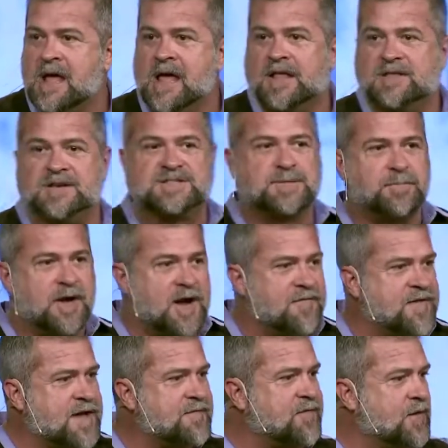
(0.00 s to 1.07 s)
the sphere of
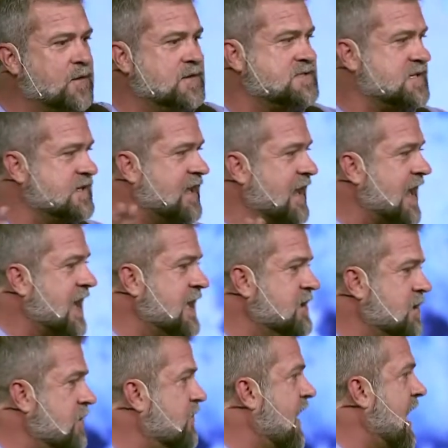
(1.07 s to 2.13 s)
influence in the lane
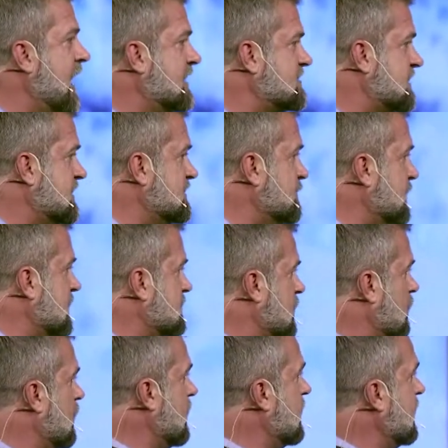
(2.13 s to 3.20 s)
you've asked these men to
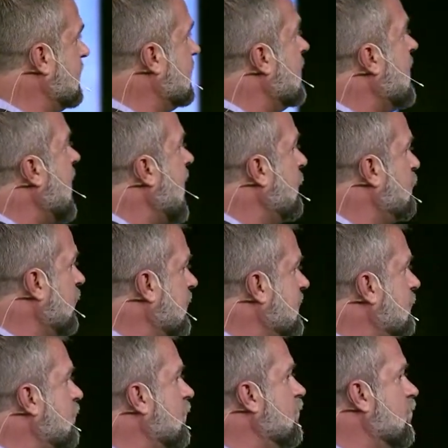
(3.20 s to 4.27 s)
run in, I pray they
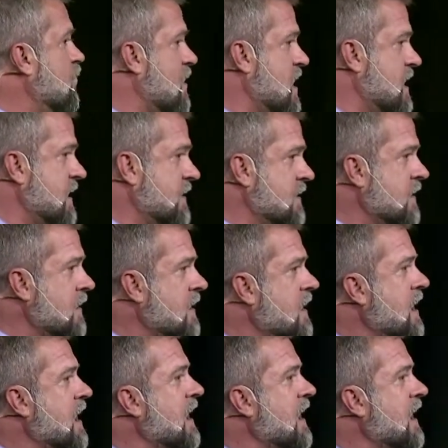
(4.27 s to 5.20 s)
would run